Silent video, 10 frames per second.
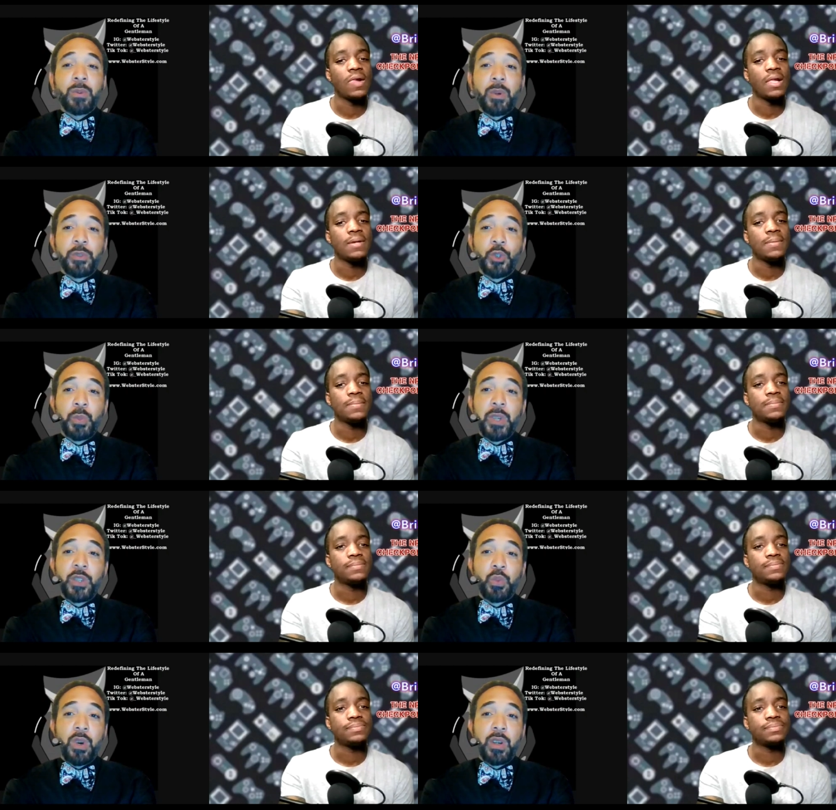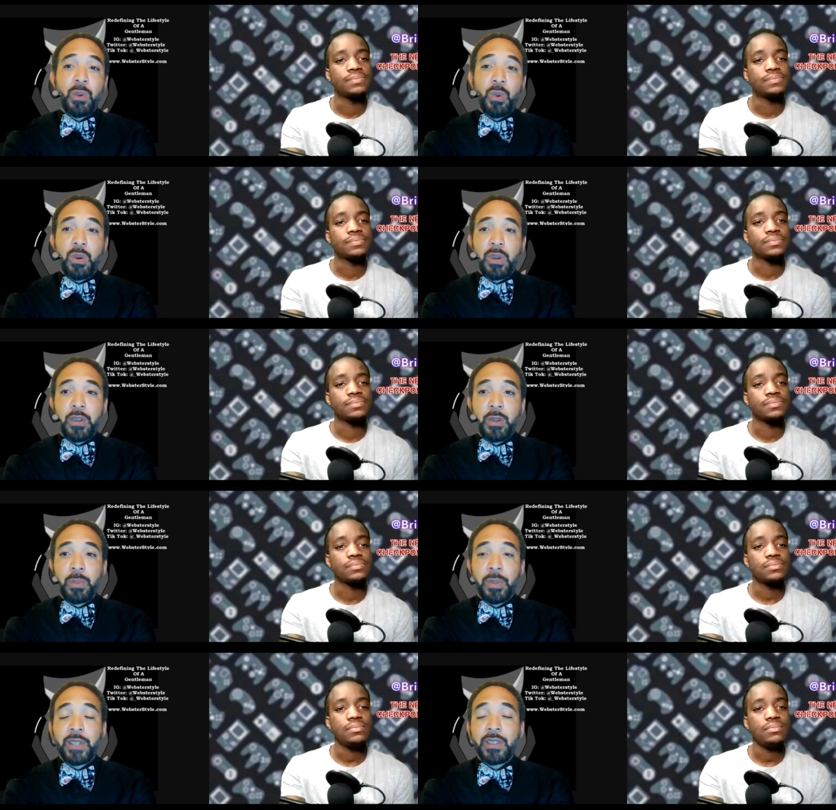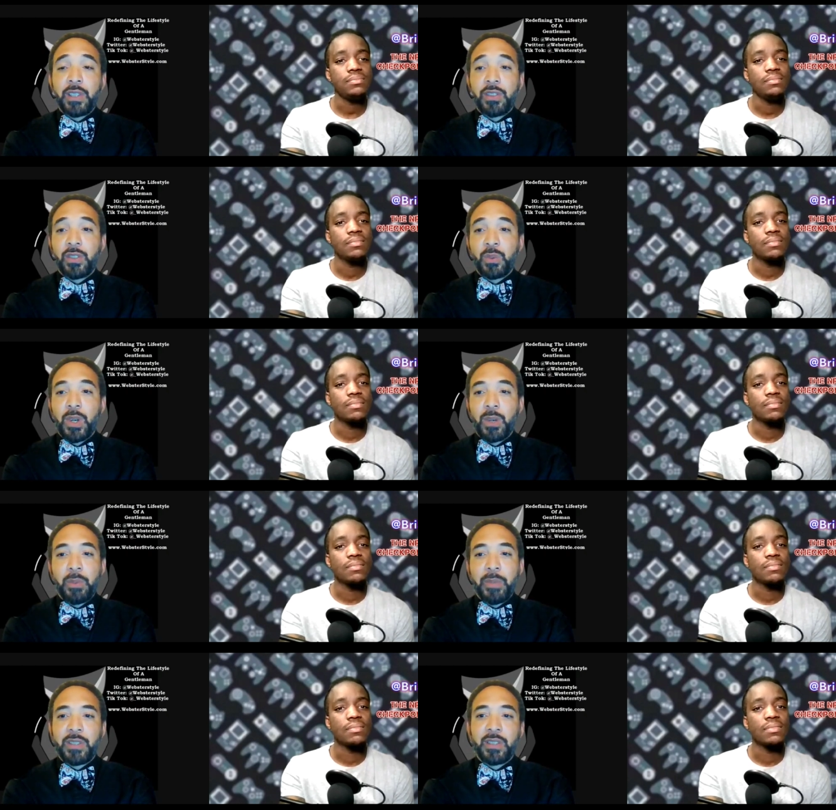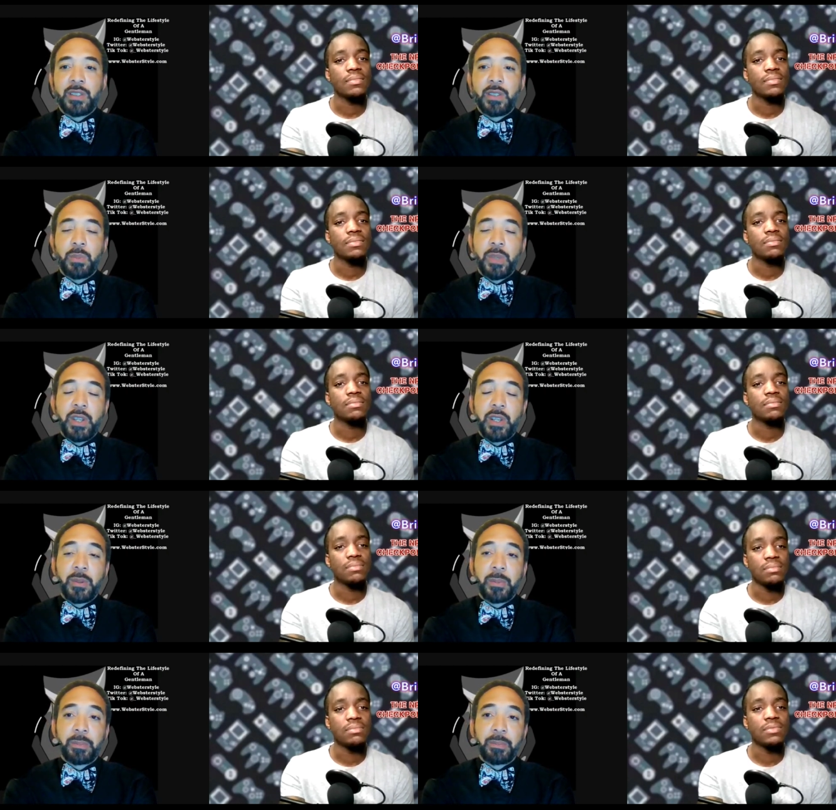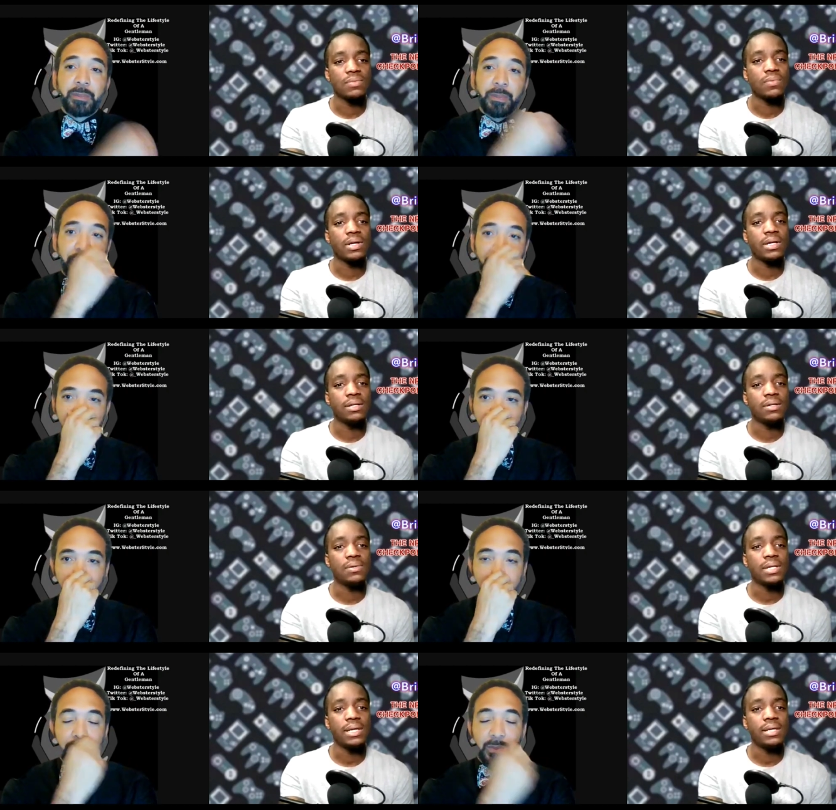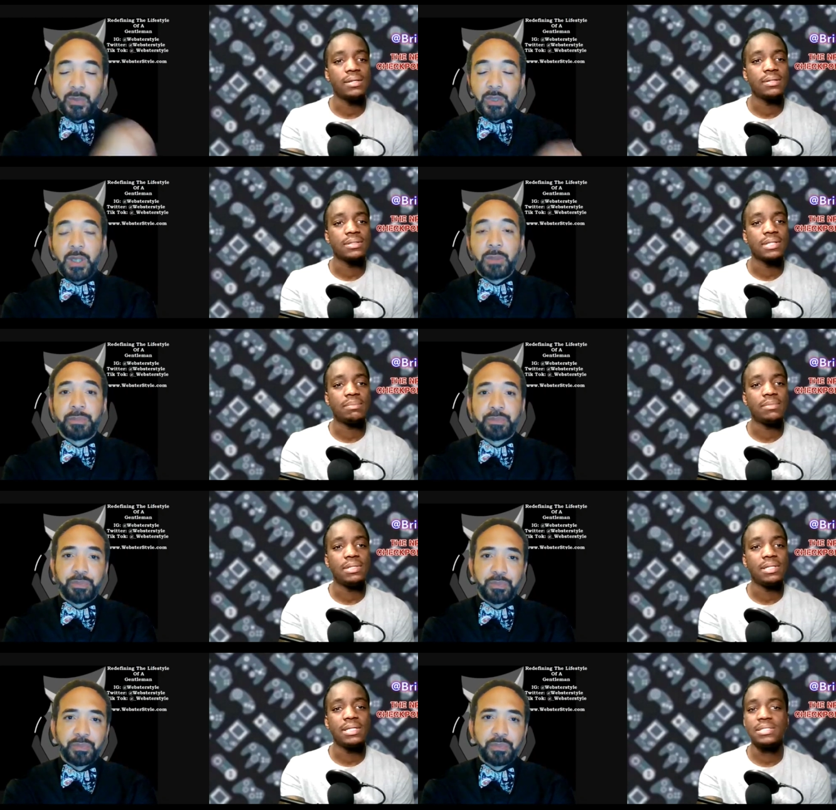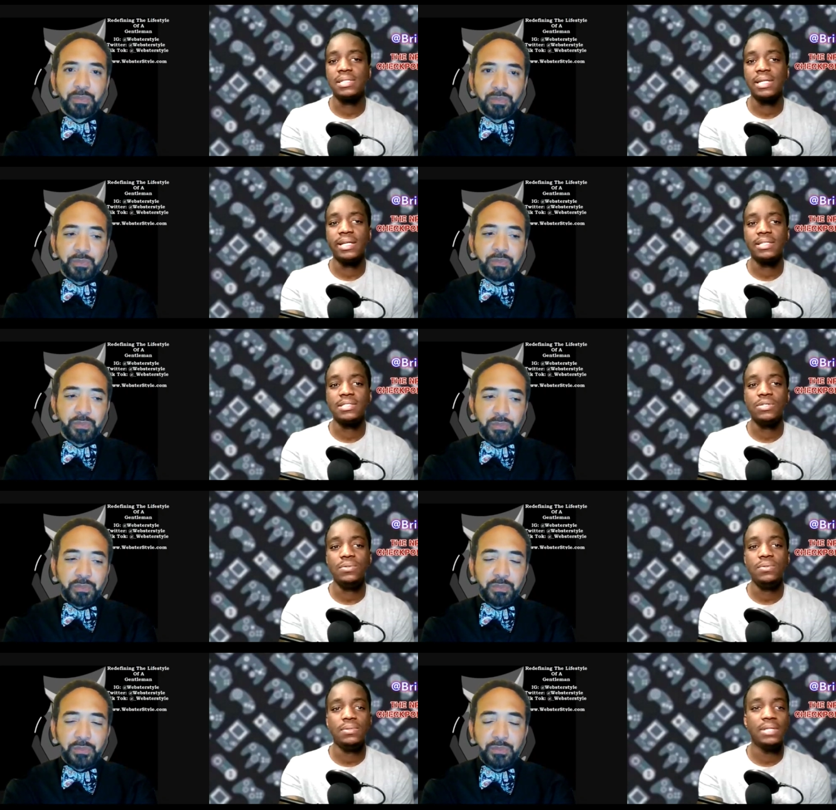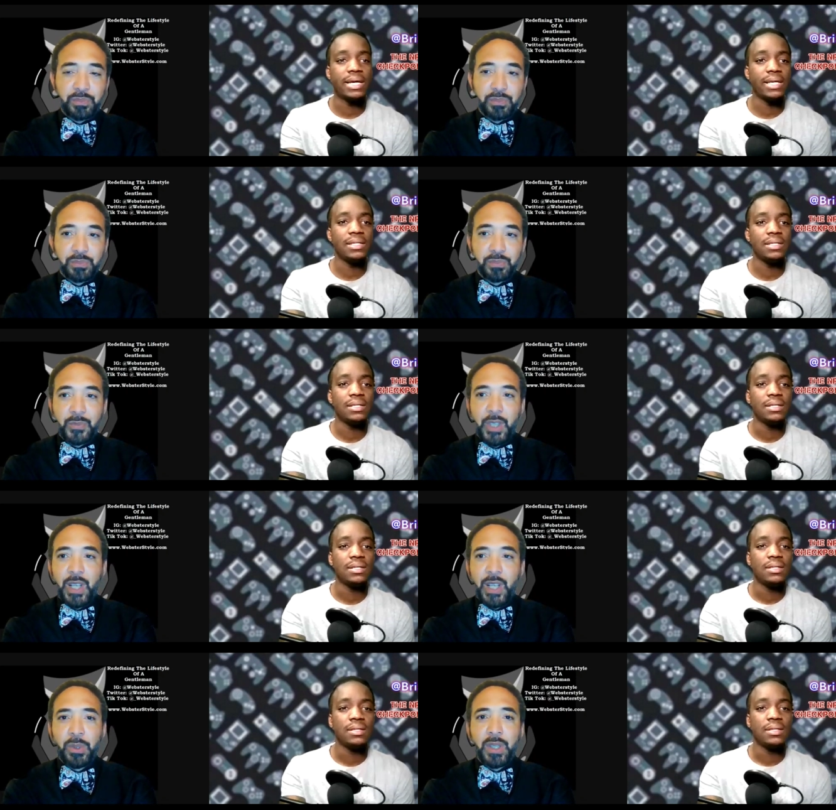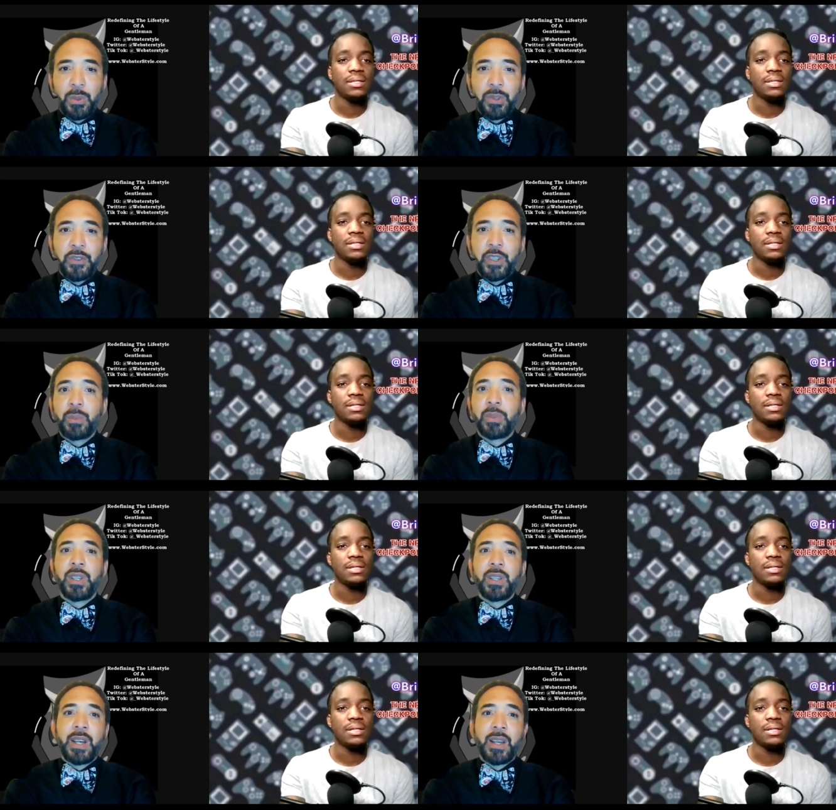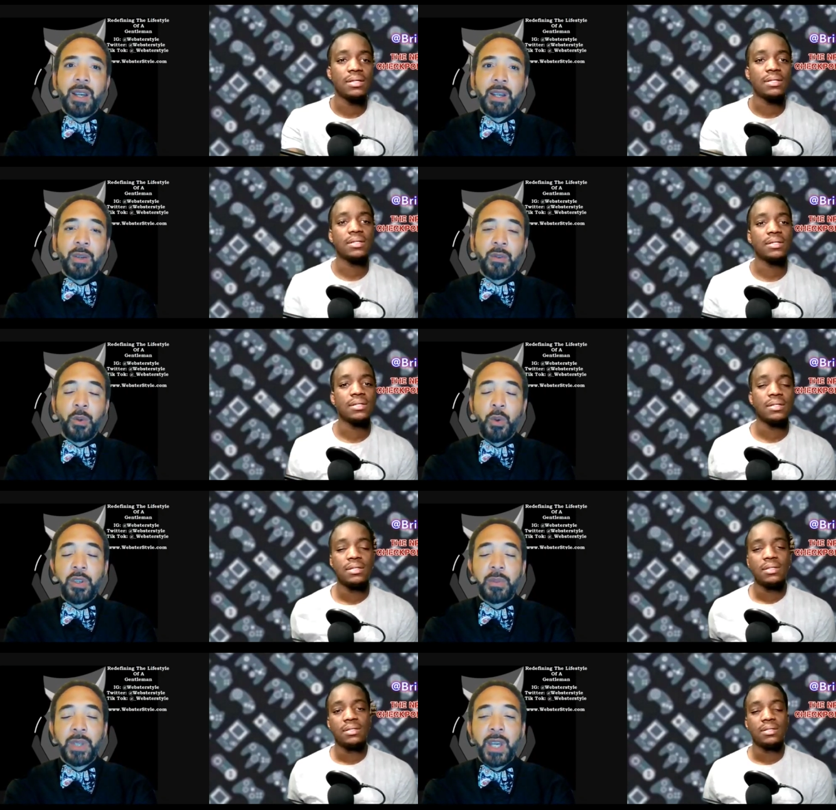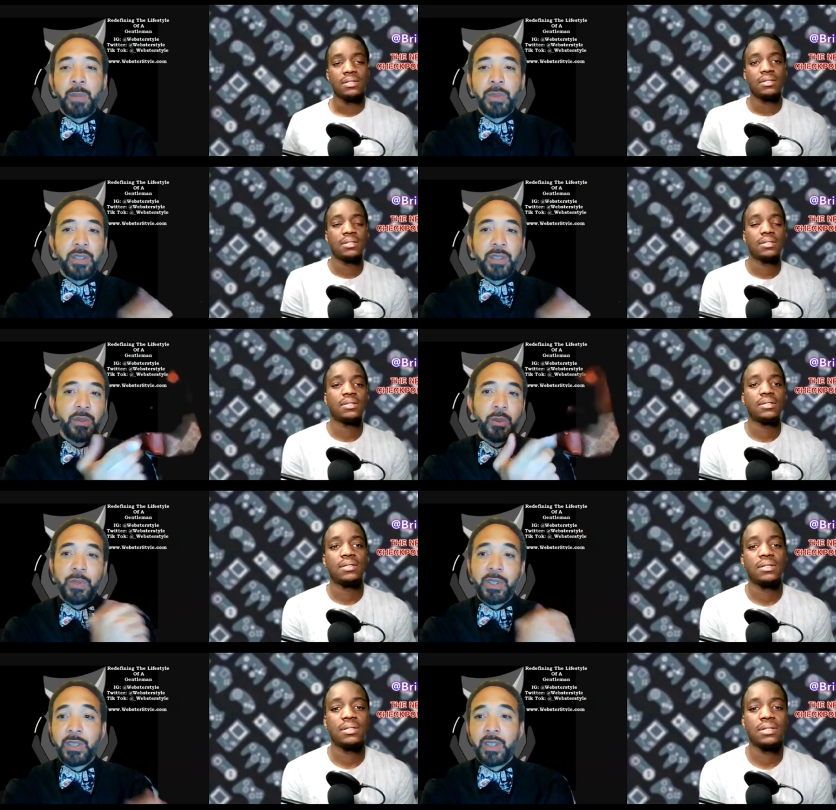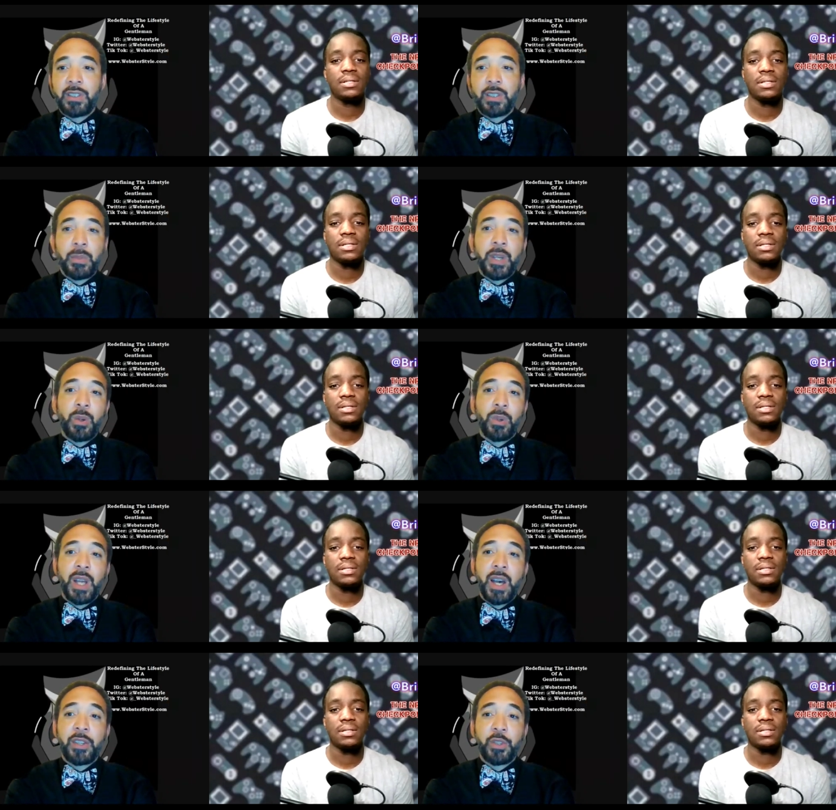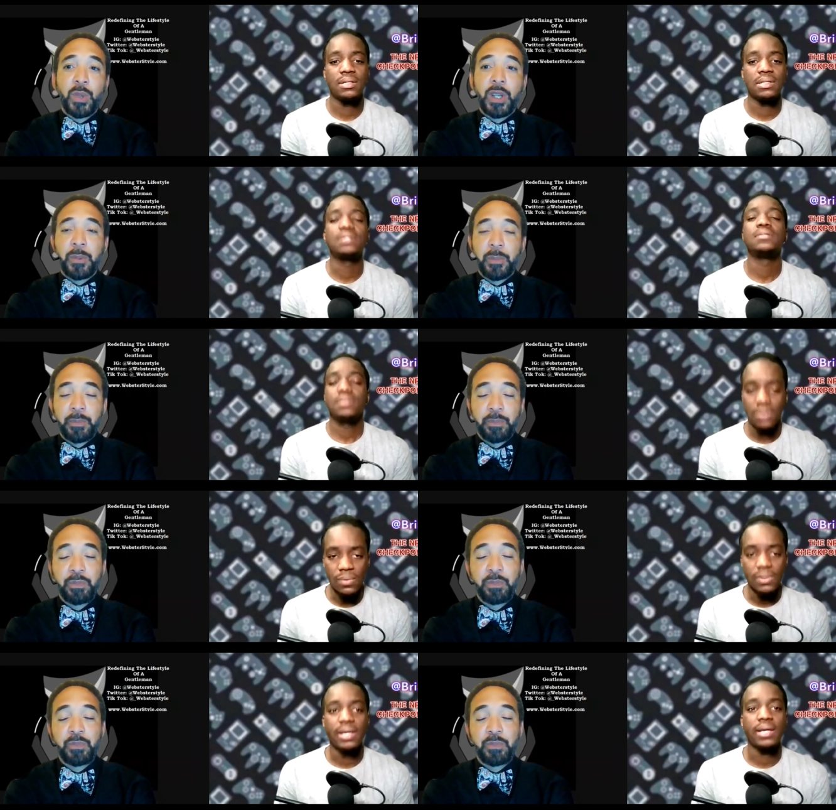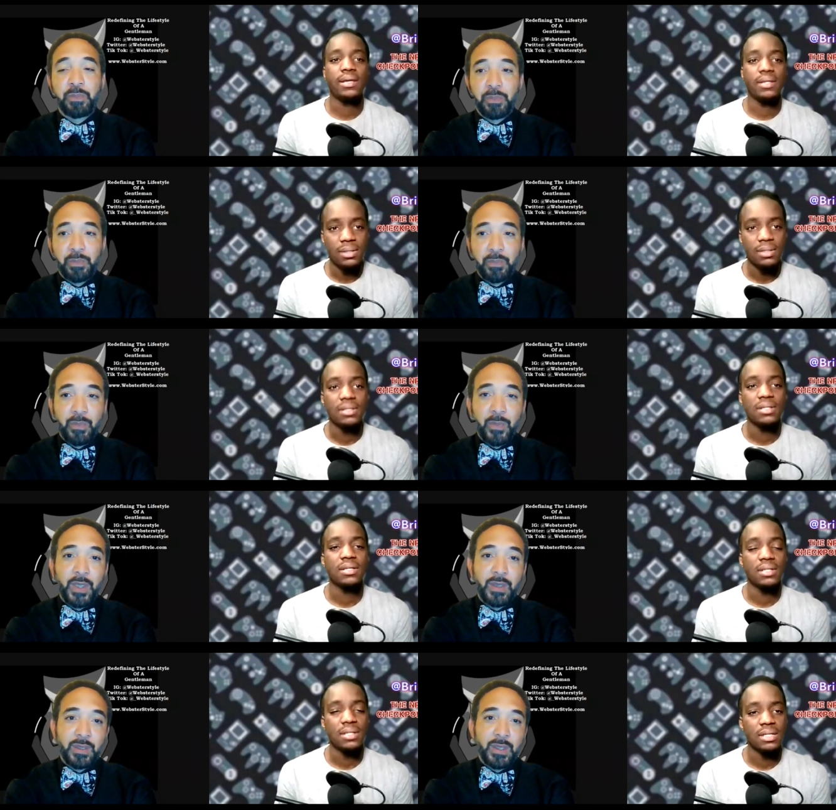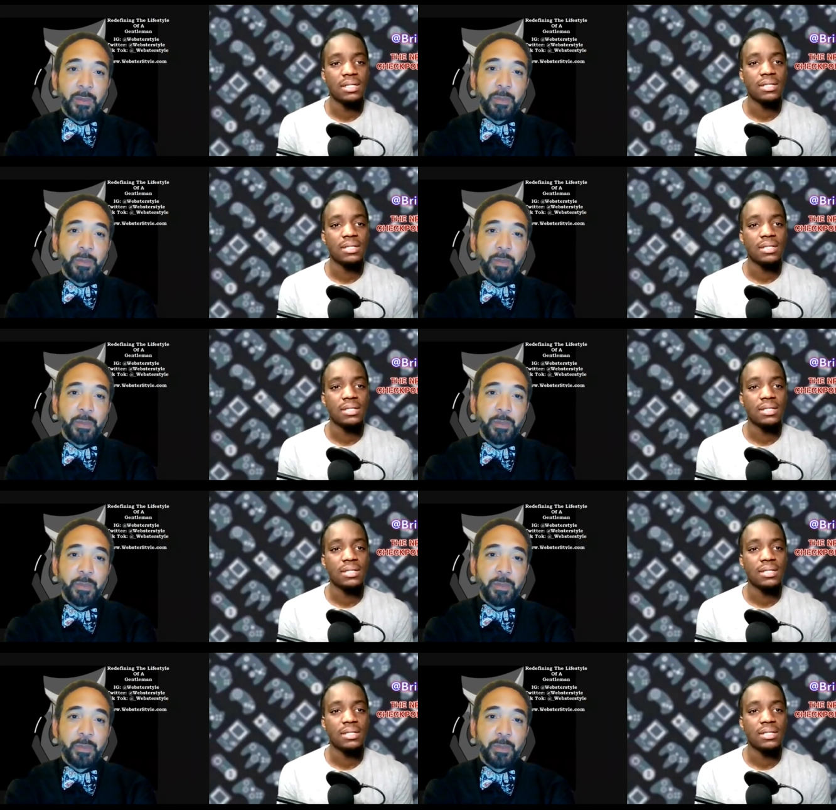Speaker 1: but I'm assuming there's one on the PlayStation as well. It would make sense to be there. Right. Okay. So. I'm gonna look into that tonight. Yeah, it was it was fun to play. I, I recorded some gameplay, so you'll be seeing some of that online as well. Okay. So,